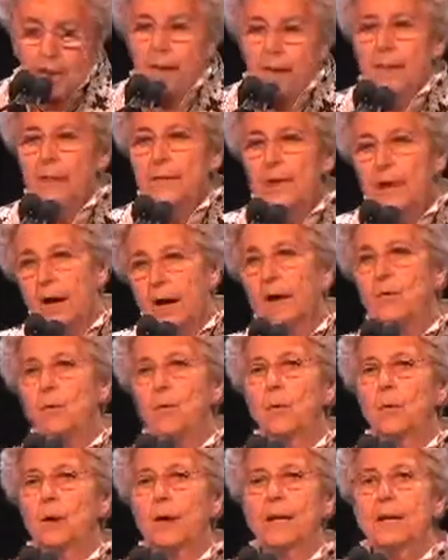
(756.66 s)
The other
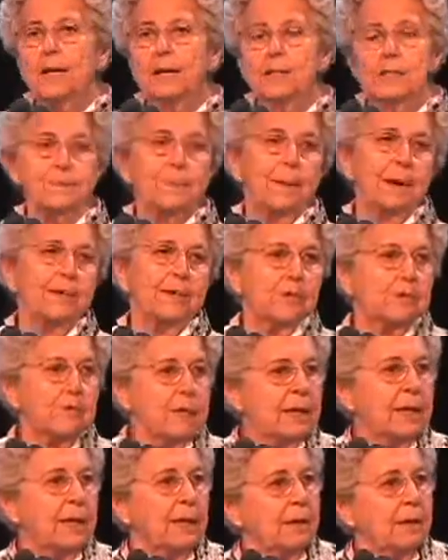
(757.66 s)
way is by
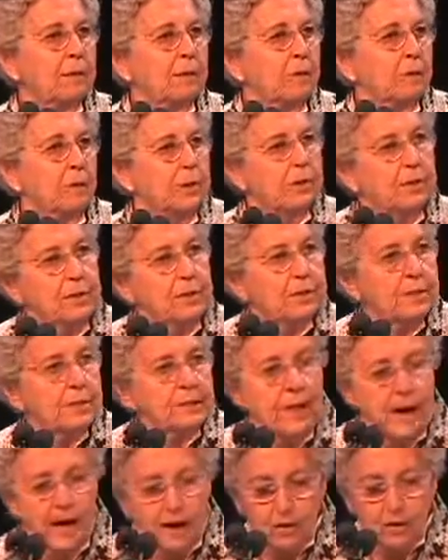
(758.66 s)
treaty, which is
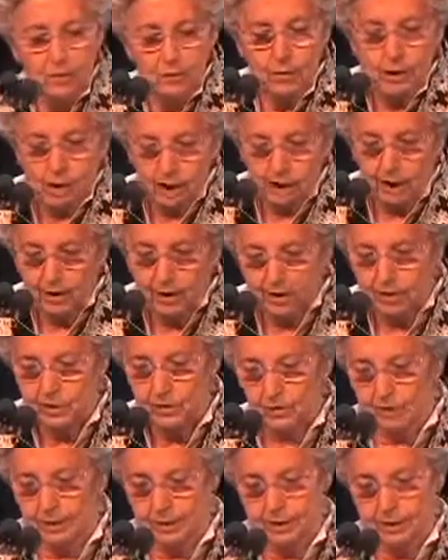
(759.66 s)
how our
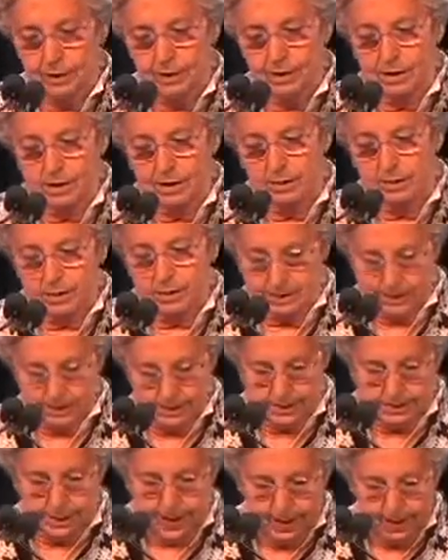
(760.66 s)
court was
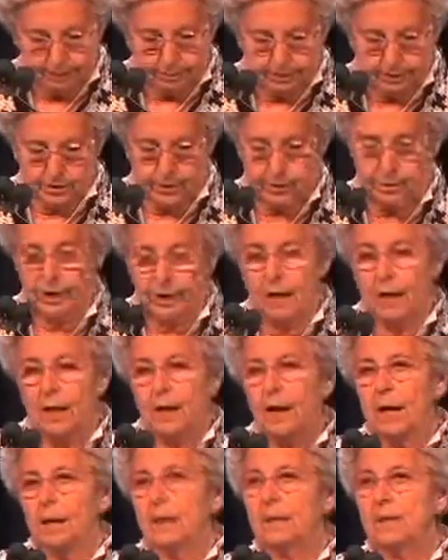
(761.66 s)
established.
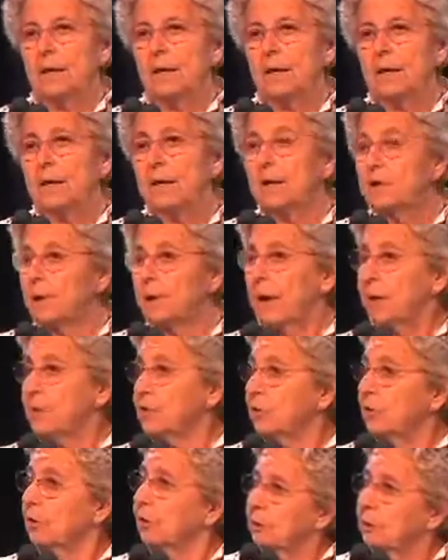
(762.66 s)
The
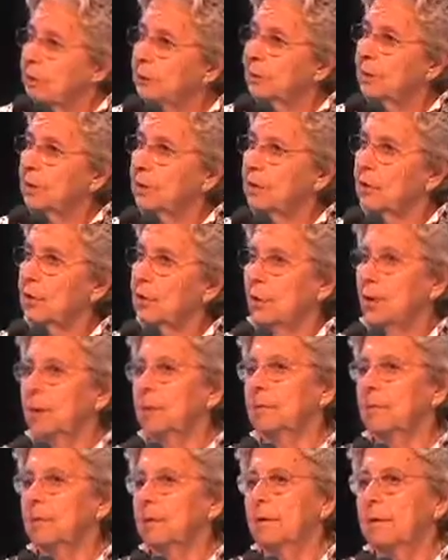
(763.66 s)
International Criminal Court
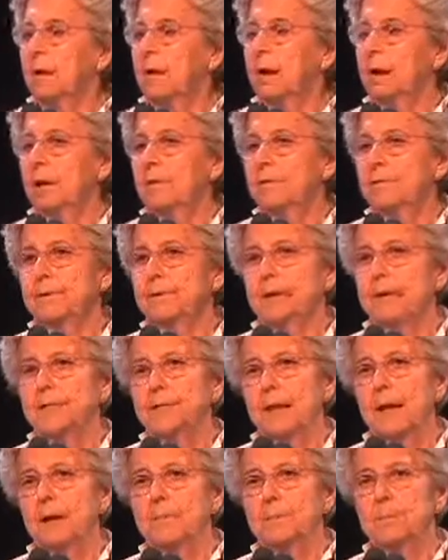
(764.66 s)
uh, for
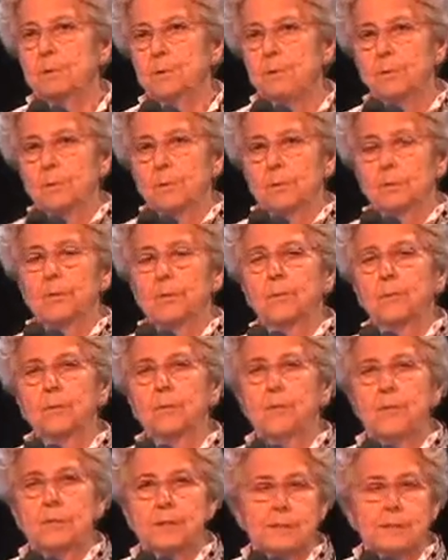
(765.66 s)
example,
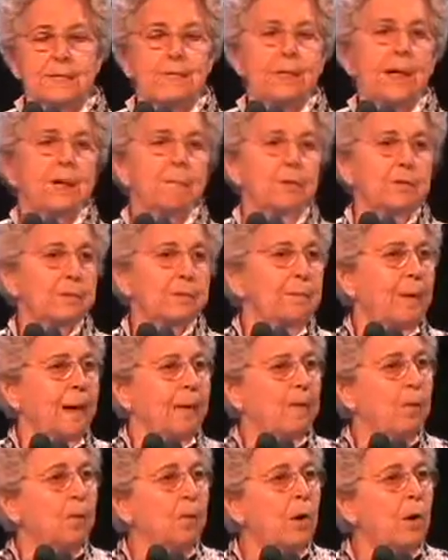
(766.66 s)
was established by the
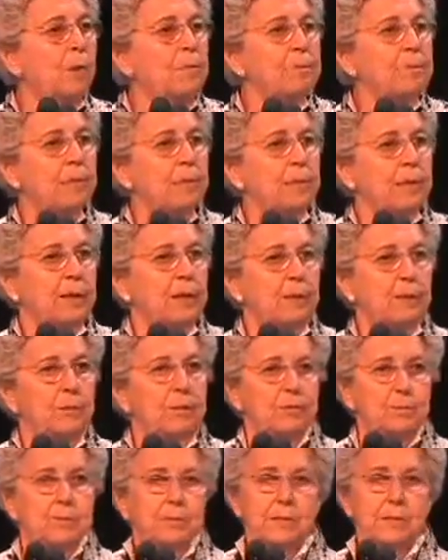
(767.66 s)
Rome Treaty, which
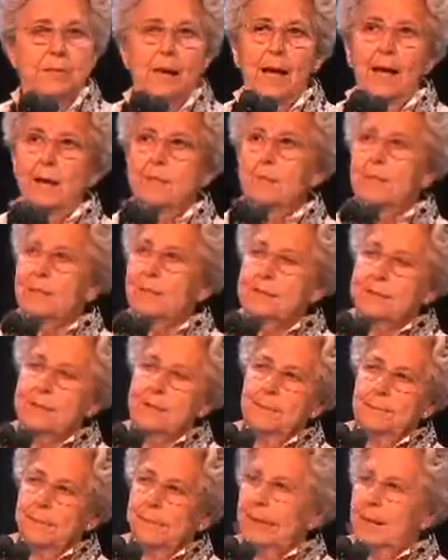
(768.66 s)
was signed by
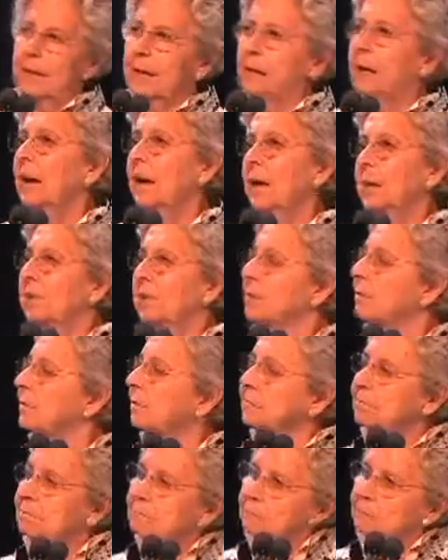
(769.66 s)
something like
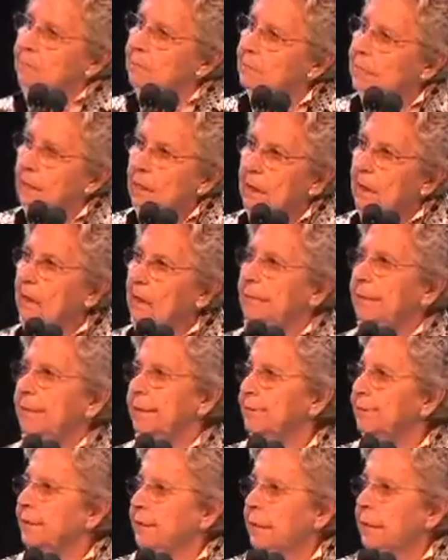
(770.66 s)

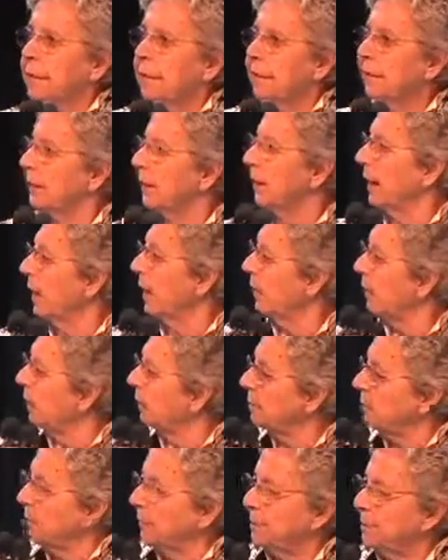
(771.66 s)
150, 180,
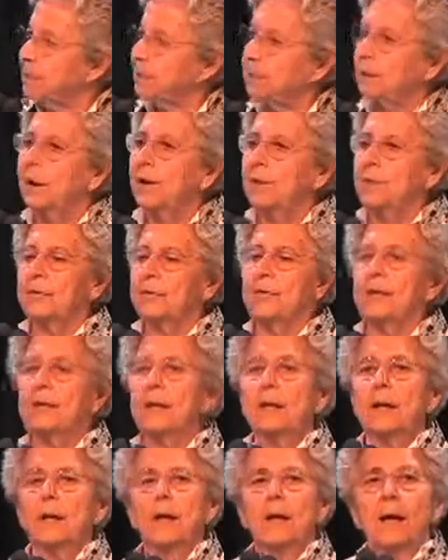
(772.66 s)
maybe 200
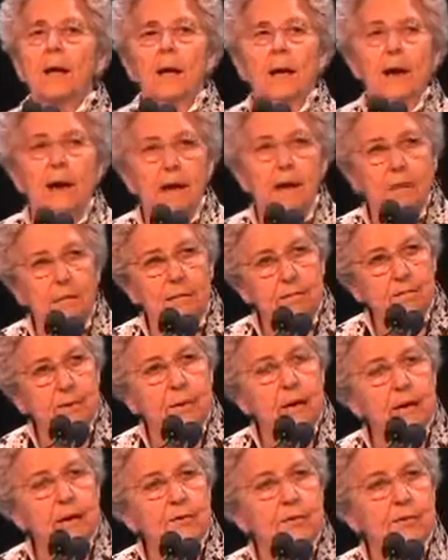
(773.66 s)
uh,
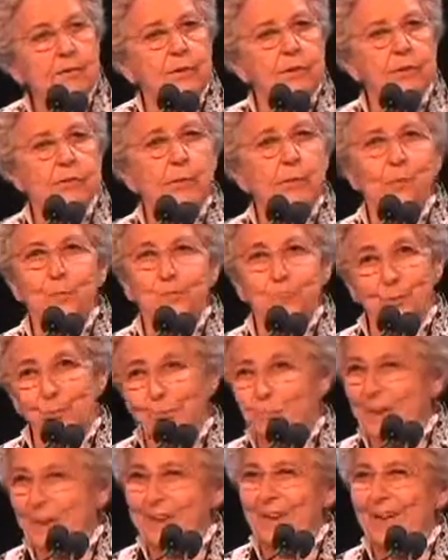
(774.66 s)
countries.
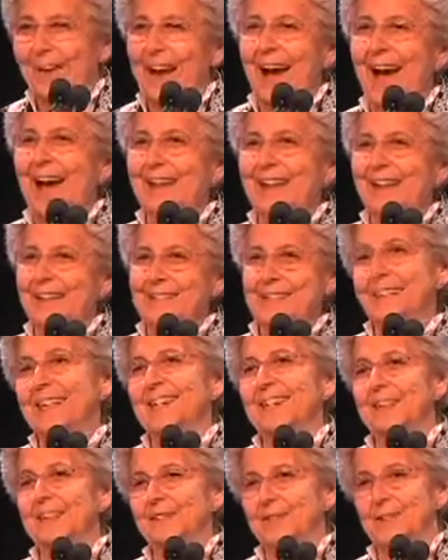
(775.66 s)
We are not a
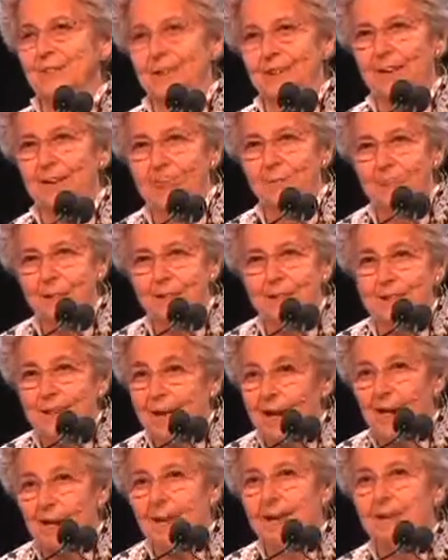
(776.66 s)
signatory. We did
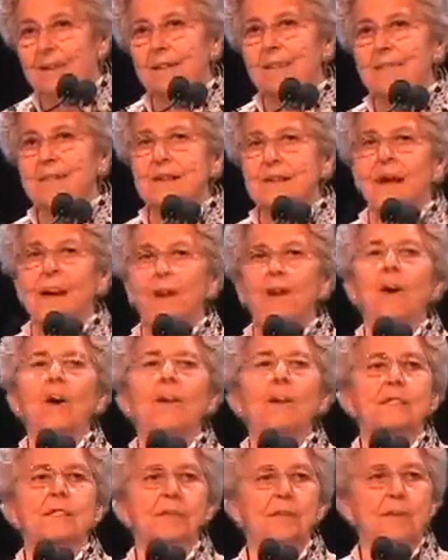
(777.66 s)
not sign on
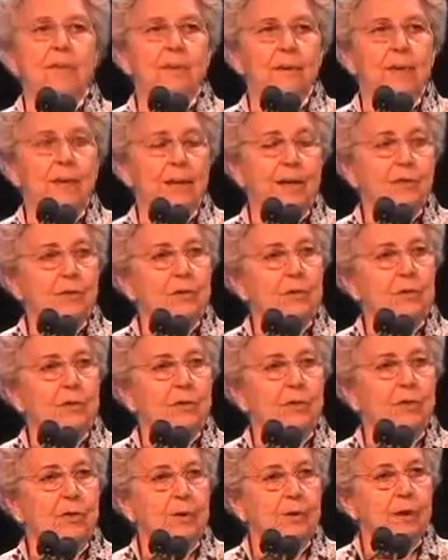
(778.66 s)
to the International
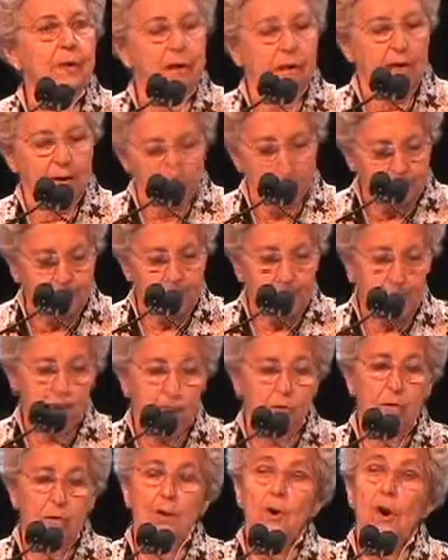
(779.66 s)
Court, Criminal
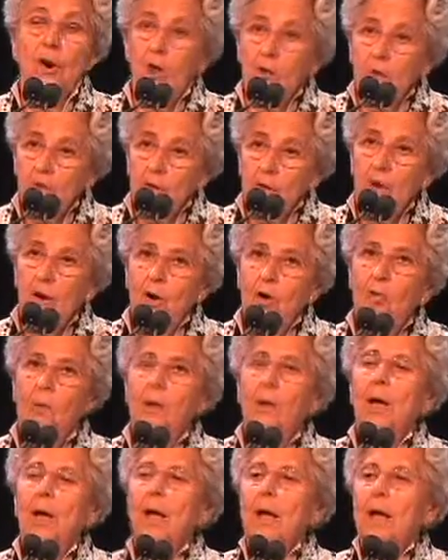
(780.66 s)
Court, although
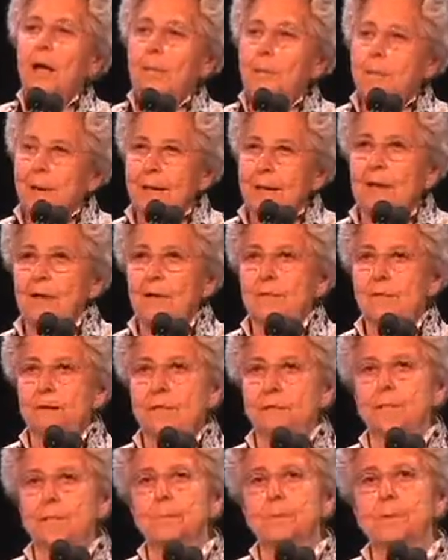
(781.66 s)
many of our
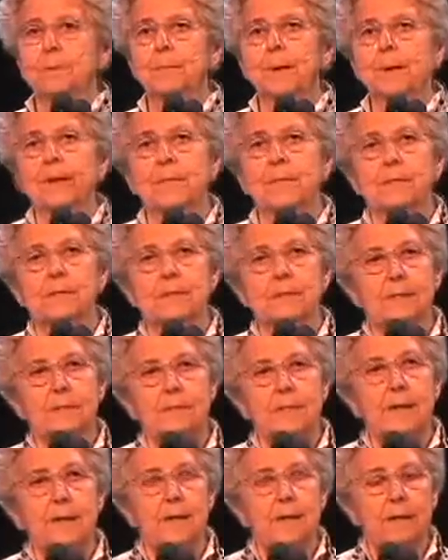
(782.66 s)
diplomats and State
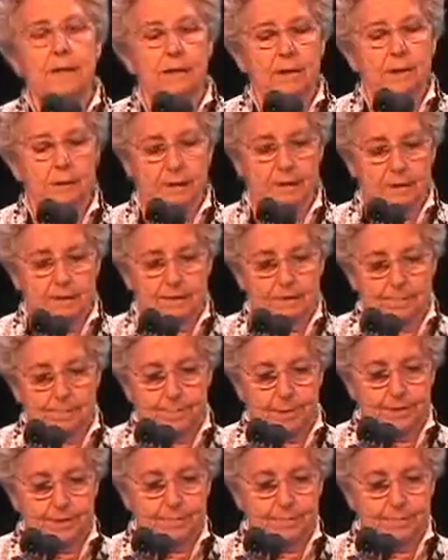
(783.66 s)
uh, Department